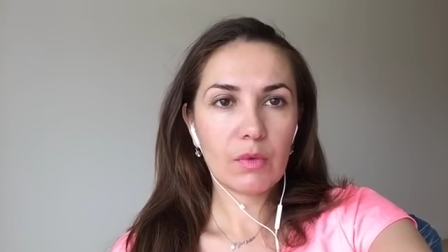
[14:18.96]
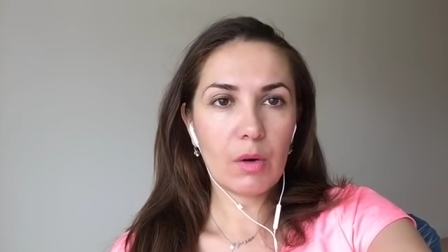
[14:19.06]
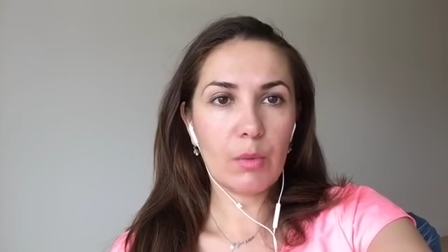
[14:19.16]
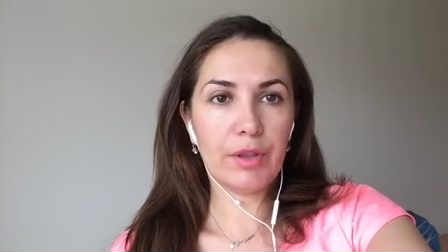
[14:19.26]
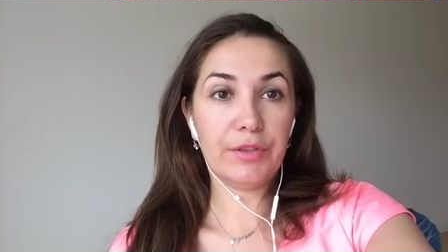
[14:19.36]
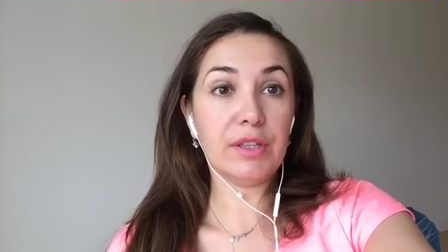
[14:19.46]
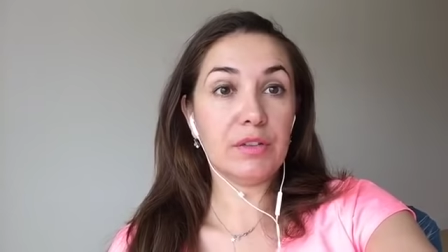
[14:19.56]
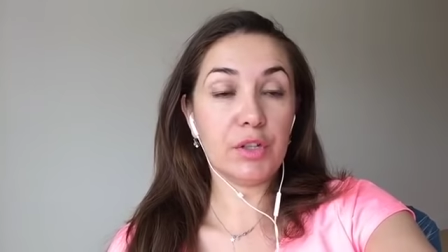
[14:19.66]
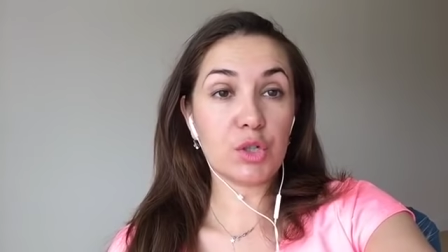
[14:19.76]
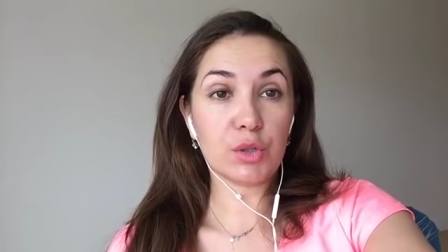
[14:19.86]
wealthy
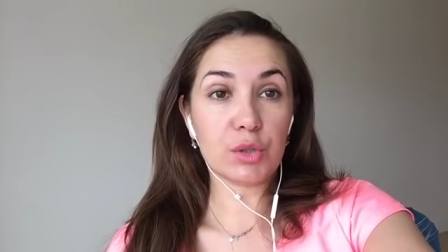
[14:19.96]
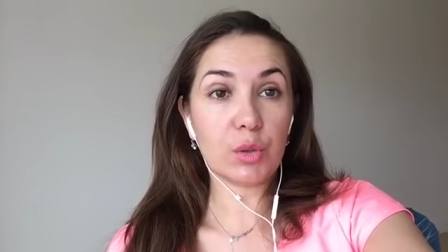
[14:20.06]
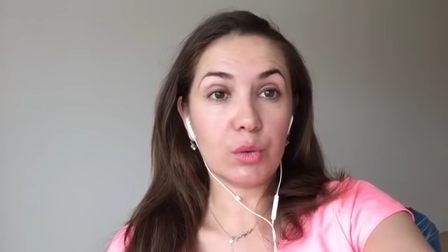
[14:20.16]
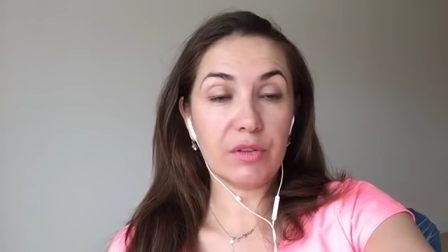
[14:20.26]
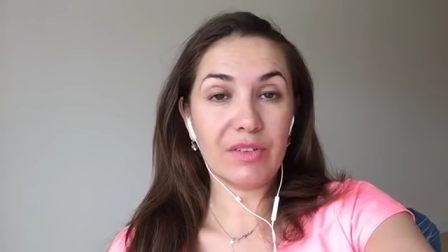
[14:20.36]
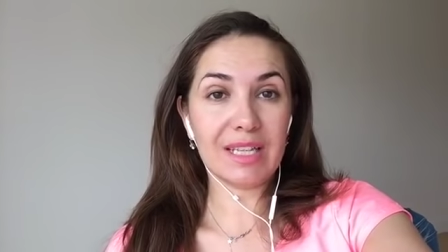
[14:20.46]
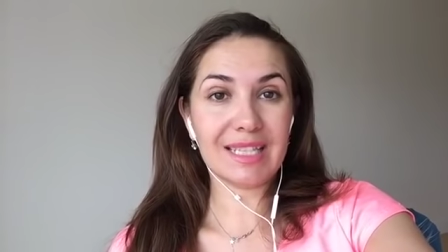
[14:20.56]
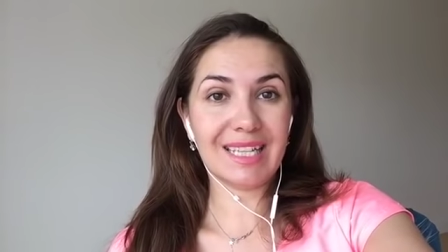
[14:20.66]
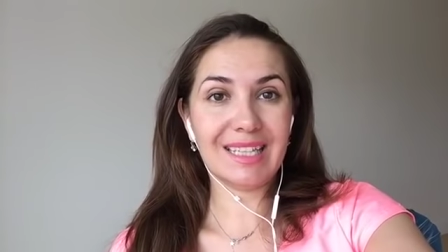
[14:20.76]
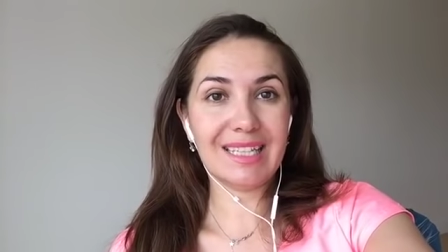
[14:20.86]
individuals who invest
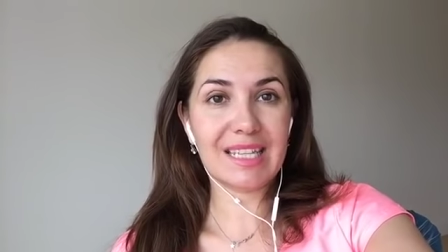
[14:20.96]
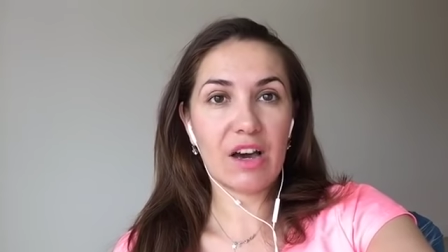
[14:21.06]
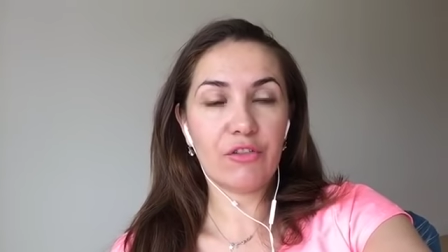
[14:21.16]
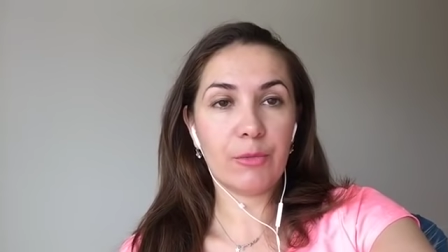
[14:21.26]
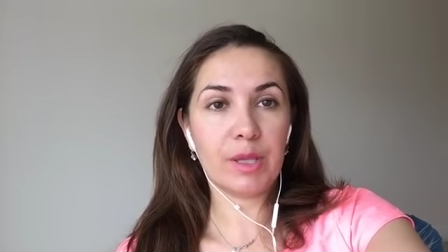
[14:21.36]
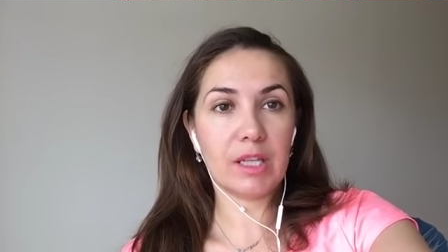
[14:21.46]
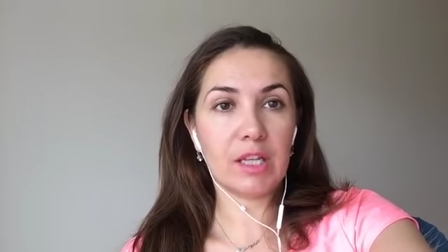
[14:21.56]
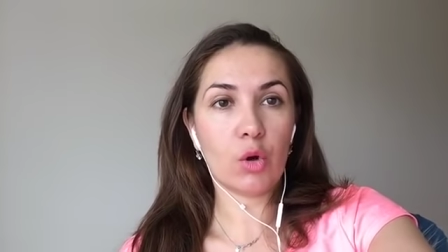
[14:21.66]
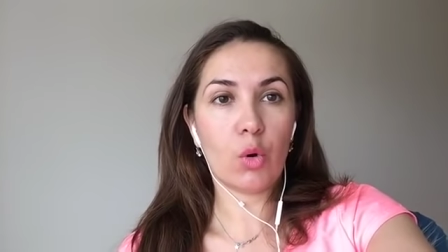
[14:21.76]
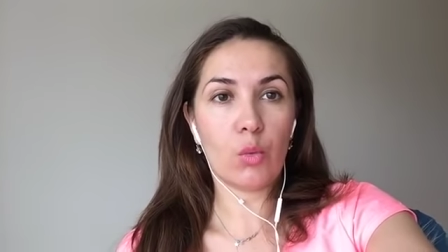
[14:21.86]
at least
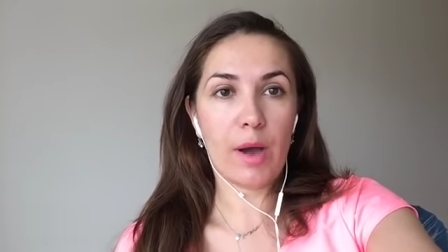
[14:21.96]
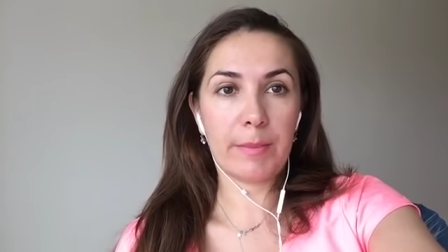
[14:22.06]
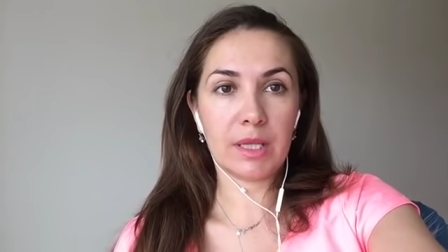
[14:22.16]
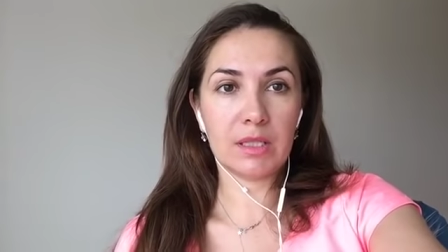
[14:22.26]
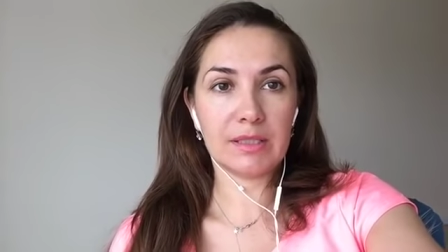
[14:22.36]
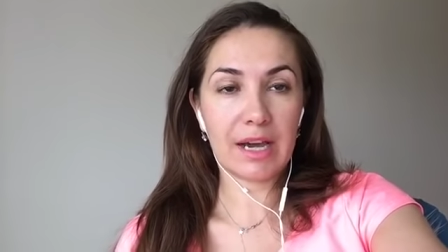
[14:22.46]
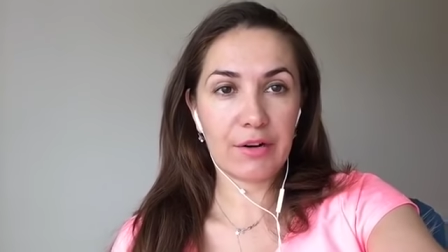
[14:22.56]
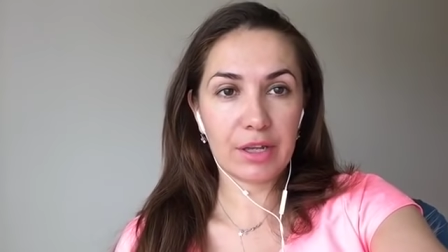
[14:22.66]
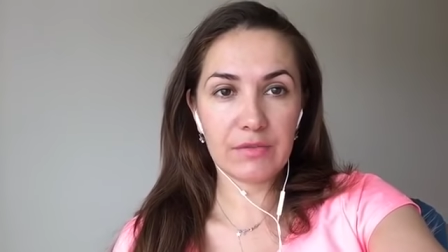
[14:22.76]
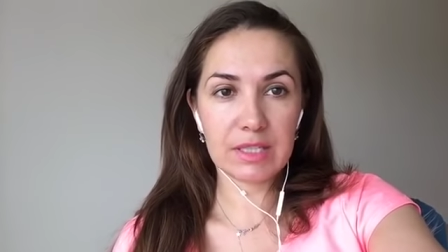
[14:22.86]
$500,000 or $1 million
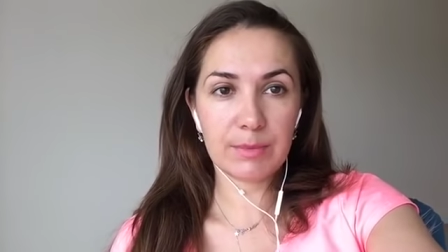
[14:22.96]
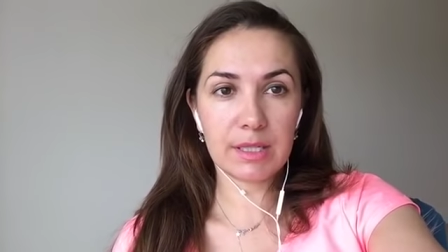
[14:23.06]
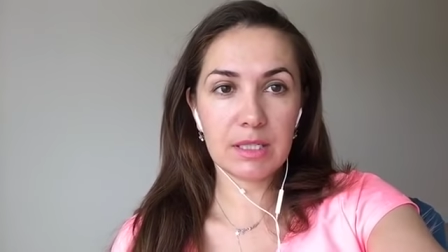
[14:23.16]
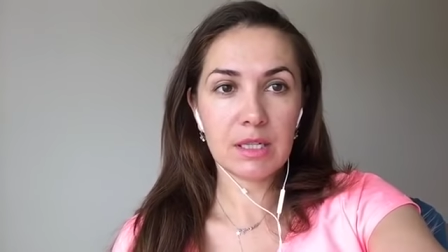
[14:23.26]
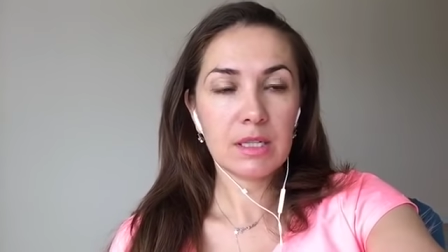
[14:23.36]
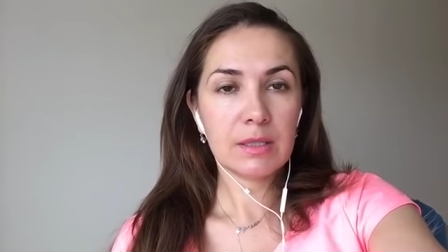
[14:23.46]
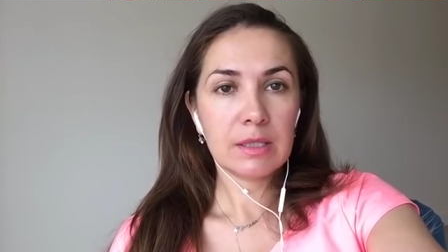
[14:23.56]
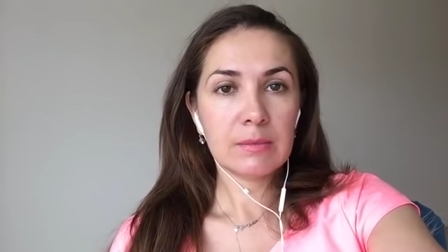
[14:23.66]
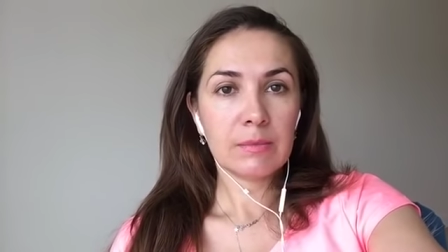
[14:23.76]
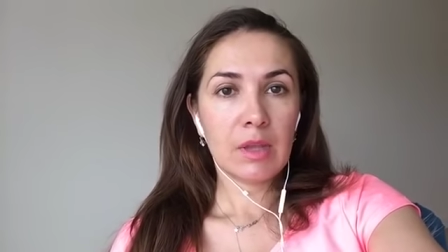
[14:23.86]
direct investment.
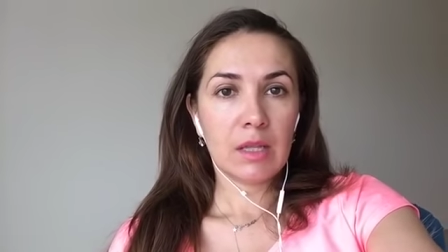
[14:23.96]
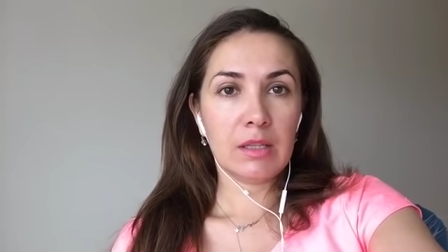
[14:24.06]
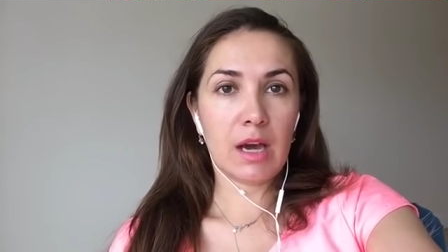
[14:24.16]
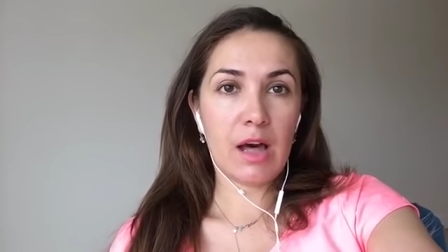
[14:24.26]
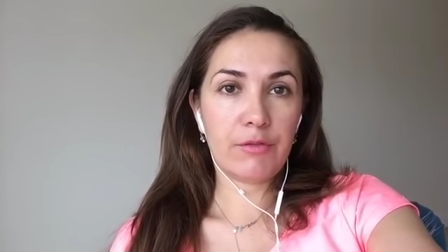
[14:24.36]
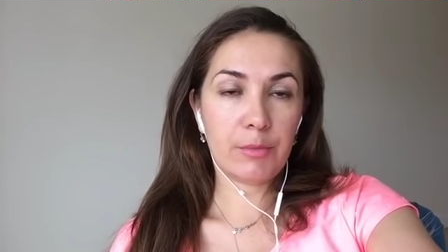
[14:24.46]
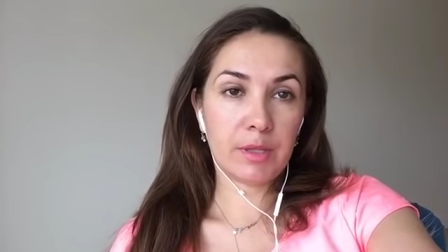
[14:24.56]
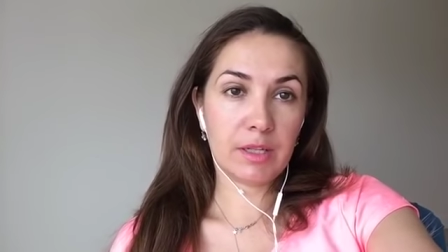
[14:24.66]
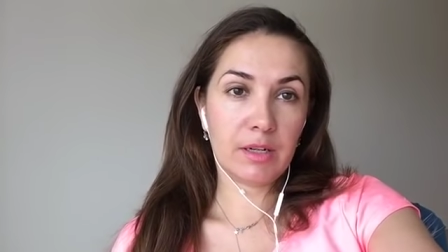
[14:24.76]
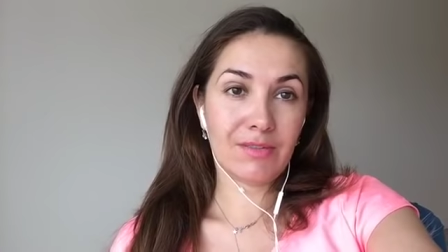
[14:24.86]
The
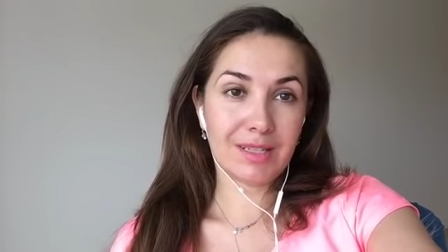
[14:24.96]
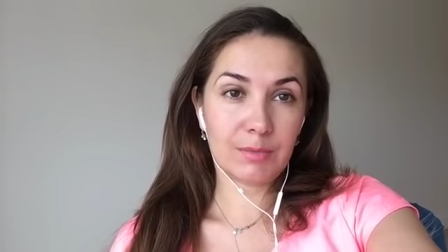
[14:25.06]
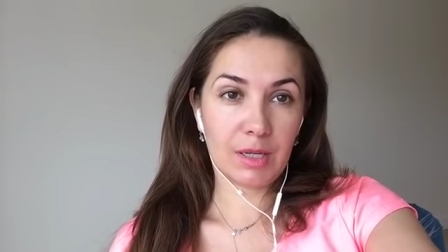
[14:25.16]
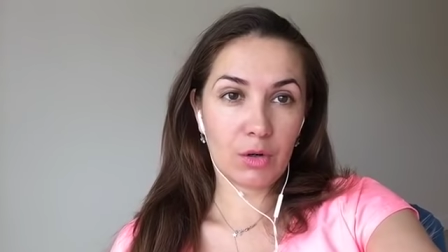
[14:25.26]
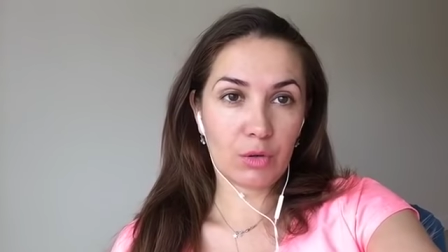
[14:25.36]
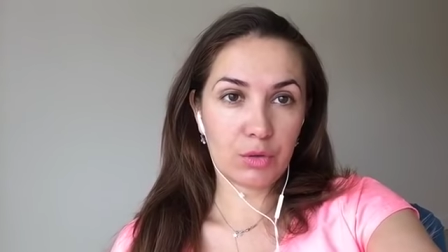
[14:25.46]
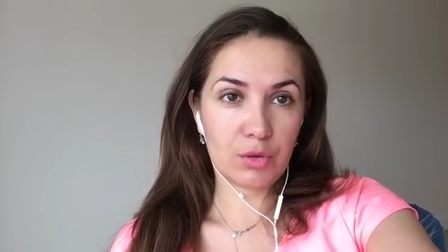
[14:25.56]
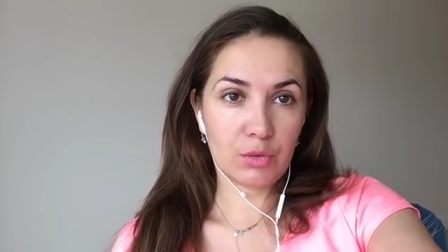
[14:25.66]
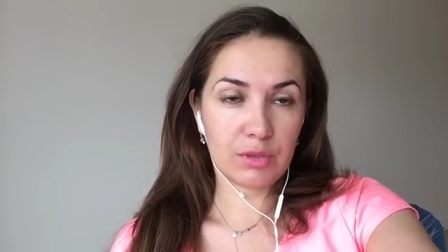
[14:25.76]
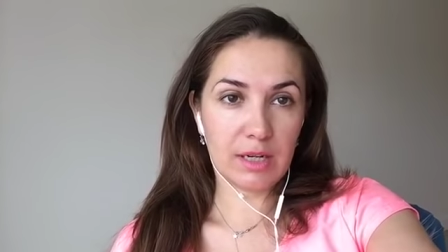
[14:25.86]
$500,000 investment goes
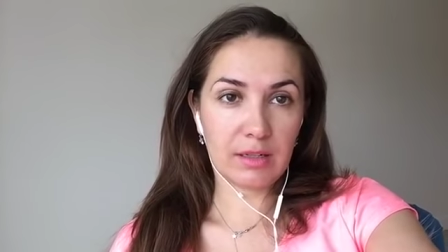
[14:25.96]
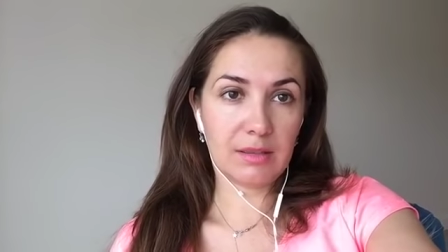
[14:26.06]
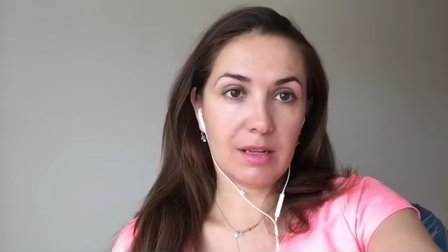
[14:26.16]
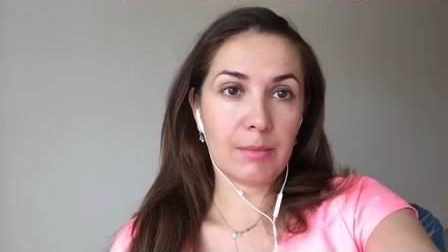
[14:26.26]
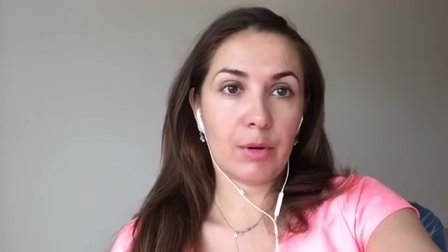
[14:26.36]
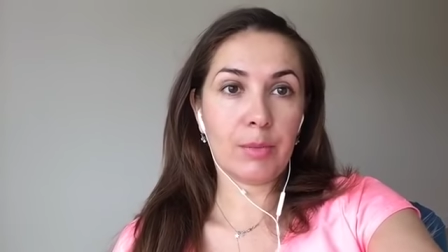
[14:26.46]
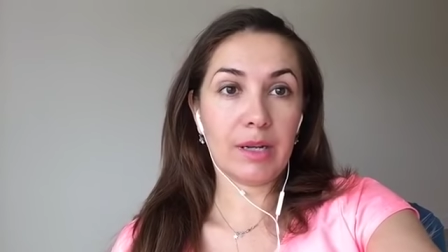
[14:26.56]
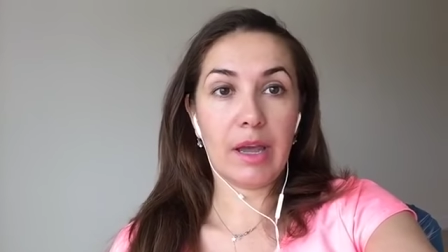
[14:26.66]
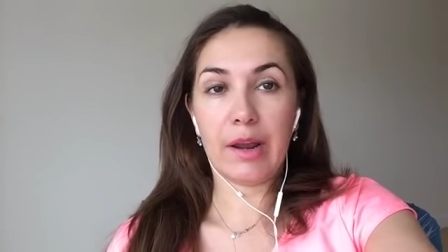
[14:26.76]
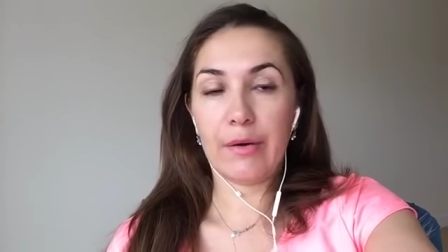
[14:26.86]
to targeted
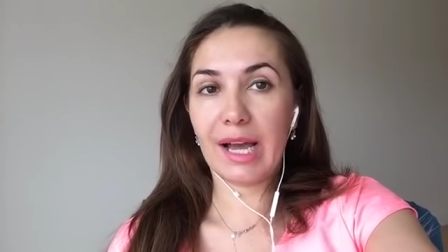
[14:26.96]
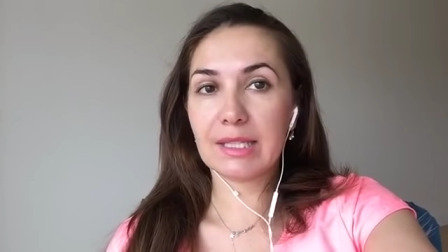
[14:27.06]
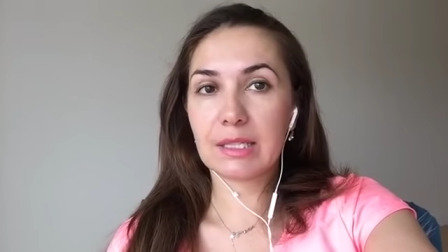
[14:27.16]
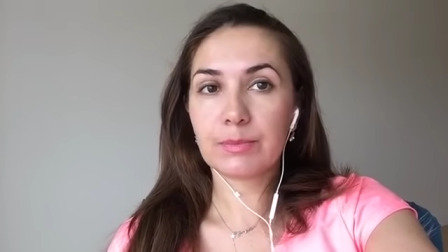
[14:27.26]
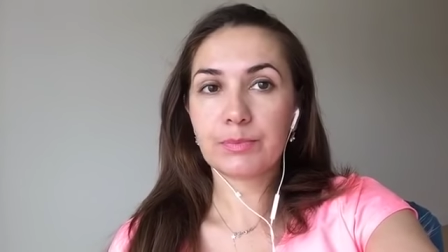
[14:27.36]
employment areas.